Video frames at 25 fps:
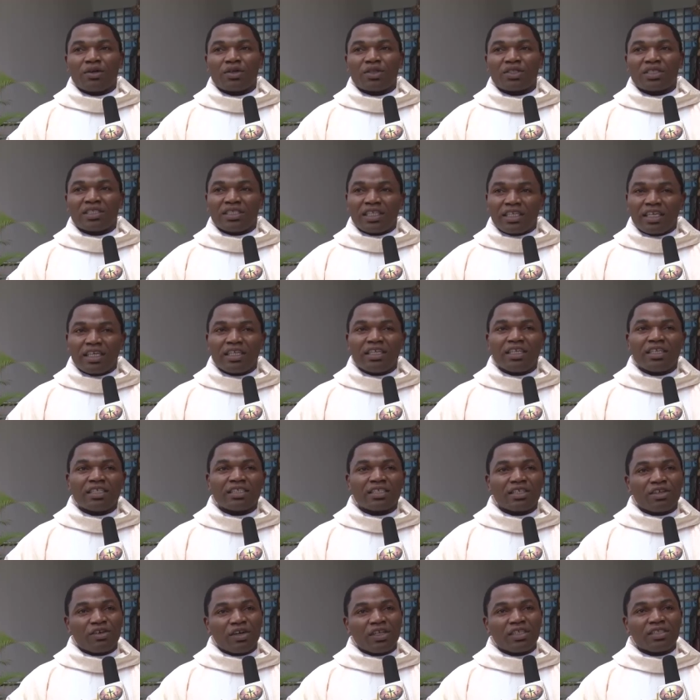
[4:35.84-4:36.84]
seeking
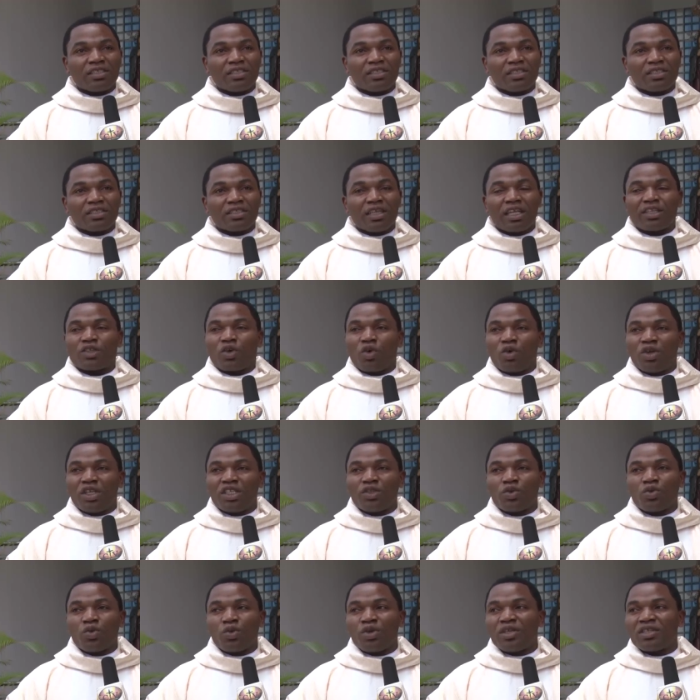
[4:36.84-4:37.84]
His grace, that
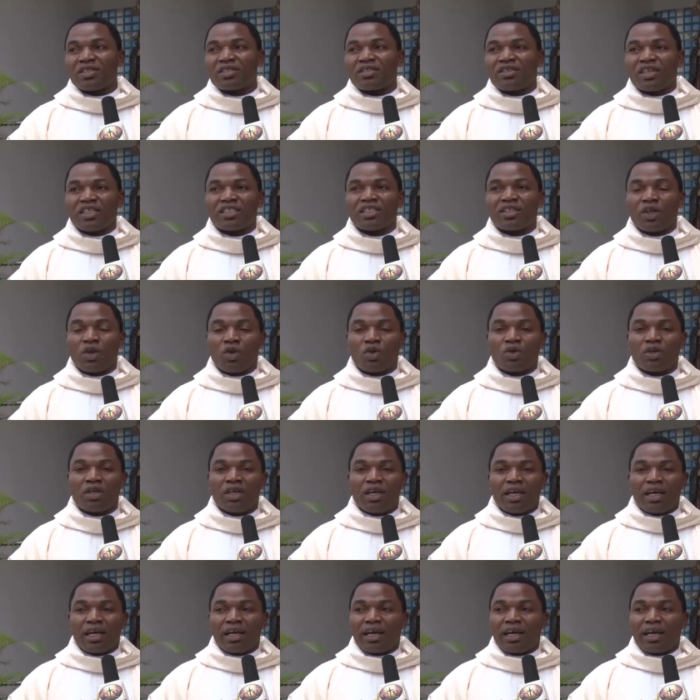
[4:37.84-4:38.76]
only through His grace alone